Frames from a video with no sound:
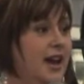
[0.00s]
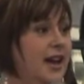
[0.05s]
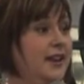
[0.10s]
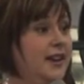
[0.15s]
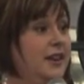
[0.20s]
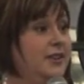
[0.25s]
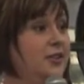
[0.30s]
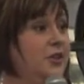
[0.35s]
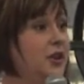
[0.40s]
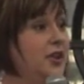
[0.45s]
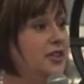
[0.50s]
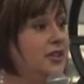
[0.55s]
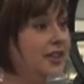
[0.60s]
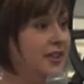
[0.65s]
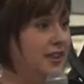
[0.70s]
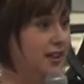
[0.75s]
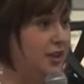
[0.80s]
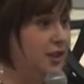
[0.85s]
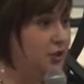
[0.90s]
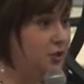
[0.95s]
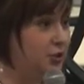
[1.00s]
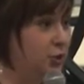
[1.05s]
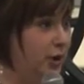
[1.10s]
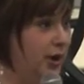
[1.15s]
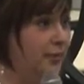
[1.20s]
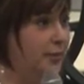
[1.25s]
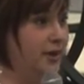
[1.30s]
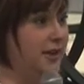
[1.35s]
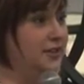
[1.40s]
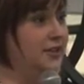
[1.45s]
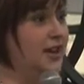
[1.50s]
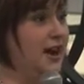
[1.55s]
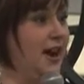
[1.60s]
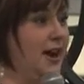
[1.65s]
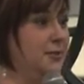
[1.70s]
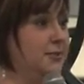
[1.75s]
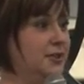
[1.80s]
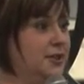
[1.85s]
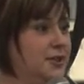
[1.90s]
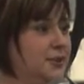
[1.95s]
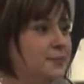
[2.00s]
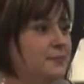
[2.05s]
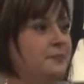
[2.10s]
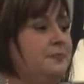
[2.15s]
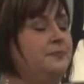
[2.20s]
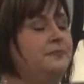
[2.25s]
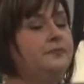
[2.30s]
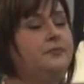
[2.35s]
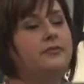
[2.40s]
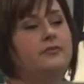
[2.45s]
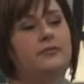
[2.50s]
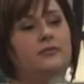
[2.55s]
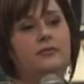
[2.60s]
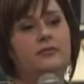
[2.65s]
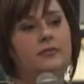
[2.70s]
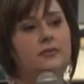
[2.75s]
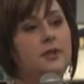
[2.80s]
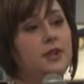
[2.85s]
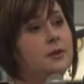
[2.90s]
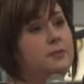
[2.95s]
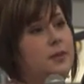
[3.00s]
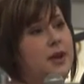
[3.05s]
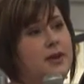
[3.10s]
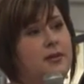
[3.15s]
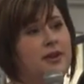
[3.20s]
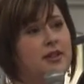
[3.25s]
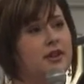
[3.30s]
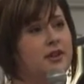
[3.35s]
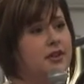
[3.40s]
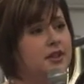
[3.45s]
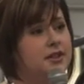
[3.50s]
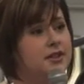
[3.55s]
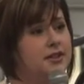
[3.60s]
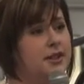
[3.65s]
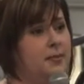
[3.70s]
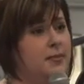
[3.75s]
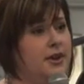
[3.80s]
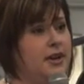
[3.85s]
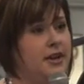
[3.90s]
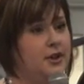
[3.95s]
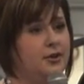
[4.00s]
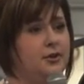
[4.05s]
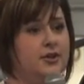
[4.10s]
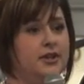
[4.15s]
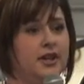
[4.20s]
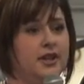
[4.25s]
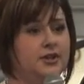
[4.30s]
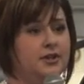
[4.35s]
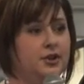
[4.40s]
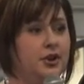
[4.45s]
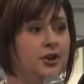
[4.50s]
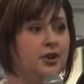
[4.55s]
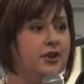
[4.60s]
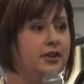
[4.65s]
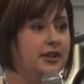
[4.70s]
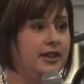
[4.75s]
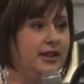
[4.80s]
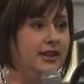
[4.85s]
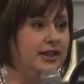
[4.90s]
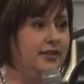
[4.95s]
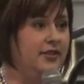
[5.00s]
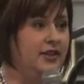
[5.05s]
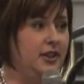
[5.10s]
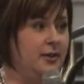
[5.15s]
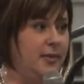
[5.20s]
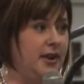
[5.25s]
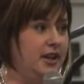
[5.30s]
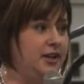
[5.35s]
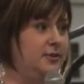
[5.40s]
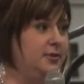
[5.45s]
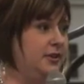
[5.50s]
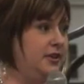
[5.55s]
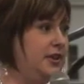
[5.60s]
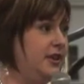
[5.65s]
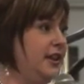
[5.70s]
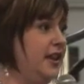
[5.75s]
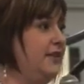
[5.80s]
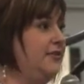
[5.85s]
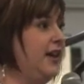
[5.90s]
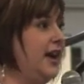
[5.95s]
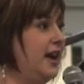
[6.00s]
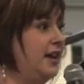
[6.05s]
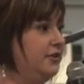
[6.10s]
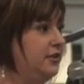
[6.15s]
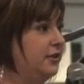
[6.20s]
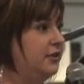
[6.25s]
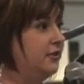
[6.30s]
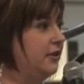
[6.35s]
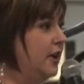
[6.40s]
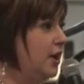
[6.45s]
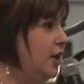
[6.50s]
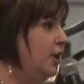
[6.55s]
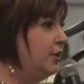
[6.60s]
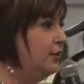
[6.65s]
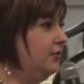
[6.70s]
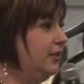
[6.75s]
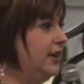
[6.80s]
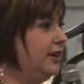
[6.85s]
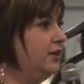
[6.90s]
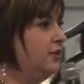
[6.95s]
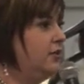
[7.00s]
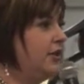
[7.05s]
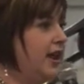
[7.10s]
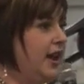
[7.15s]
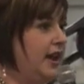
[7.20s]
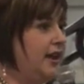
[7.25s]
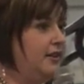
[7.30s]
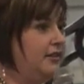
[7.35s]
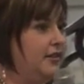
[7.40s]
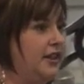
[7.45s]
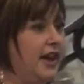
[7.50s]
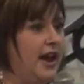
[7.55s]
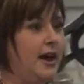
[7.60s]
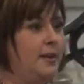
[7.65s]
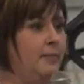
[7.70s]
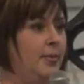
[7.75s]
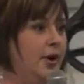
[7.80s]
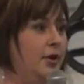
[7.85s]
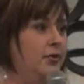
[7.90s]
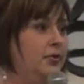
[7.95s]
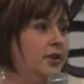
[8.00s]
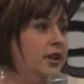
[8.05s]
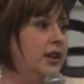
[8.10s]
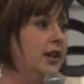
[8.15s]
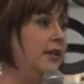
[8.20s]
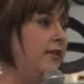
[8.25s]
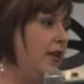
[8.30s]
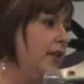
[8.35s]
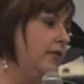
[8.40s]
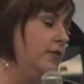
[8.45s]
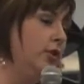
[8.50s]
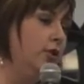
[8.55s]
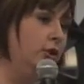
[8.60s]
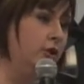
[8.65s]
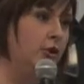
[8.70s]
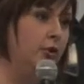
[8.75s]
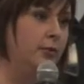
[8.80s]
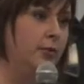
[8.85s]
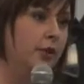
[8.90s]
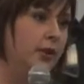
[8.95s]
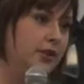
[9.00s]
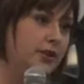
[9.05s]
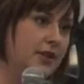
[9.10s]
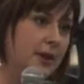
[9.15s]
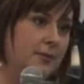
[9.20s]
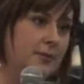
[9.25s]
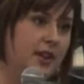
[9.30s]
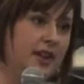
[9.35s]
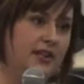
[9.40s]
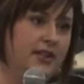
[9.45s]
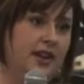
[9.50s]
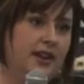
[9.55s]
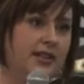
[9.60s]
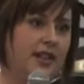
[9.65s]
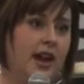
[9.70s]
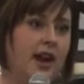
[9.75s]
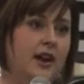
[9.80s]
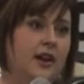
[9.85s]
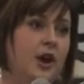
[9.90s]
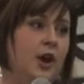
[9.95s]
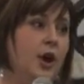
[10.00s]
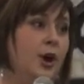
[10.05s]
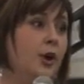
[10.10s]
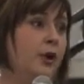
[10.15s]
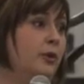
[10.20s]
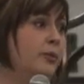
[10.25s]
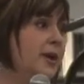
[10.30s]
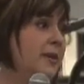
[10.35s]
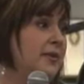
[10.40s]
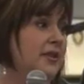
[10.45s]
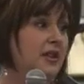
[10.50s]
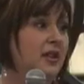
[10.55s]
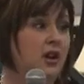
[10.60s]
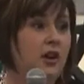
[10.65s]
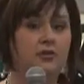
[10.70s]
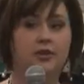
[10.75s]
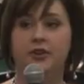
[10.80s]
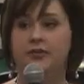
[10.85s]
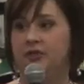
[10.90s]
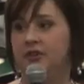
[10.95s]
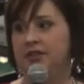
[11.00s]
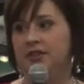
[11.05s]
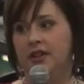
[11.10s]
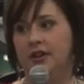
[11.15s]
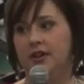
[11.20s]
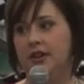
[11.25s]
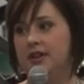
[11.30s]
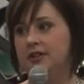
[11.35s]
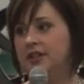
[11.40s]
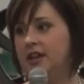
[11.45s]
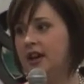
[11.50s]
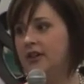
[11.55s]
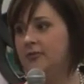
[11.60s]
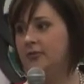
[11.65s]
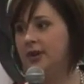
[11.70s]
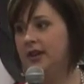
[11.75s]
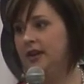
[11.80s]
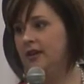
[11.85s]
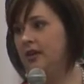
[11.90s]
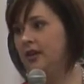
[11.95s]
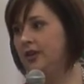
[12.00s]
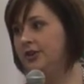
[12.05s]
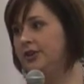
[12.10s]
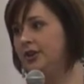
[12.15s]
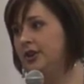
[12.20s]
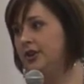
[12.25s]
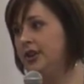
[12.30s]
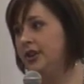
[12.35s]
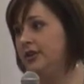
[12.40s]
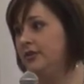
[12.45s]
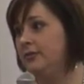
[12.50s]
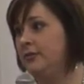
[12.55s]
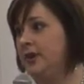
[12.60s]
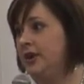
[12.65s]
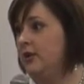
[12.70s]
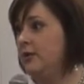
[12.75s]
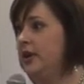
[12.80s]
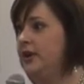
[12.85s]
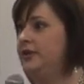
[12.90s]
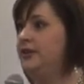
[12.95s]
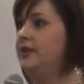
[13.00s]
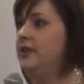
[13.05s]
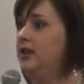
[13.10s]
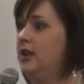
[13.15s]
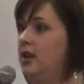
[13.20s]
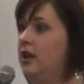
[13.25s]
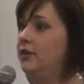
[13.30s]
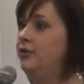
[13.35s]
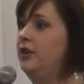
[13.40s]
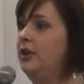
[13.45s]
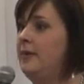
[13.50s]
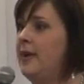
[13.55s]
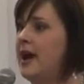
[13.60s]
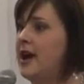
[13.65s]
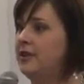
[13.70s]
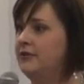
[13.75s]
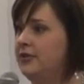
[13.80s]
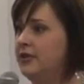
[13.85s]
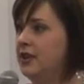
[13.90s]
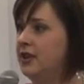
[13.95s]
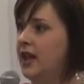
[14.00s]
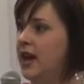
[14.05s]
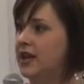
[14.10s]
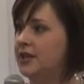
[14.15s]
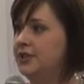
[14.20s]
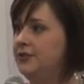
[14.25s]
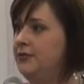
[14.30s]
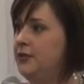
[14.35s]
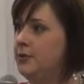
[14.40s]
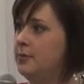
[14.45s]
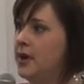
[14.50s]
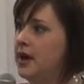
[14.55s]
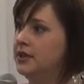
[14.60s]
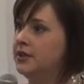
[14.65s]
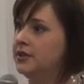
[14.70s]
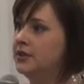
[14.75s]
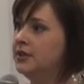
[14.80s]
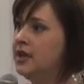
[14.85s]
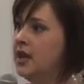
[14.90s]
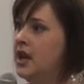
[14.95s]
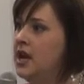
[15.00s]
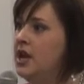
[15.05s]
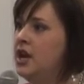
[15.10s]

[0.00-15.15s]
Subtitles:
that and look at the enjoyment times. Maybe there is somebody who does currently live in the basement and they've had to relocate and camp out in the living room or something like that. Or maybe the laundry facilities have been altered and you've been going to the laundromat for the last few months.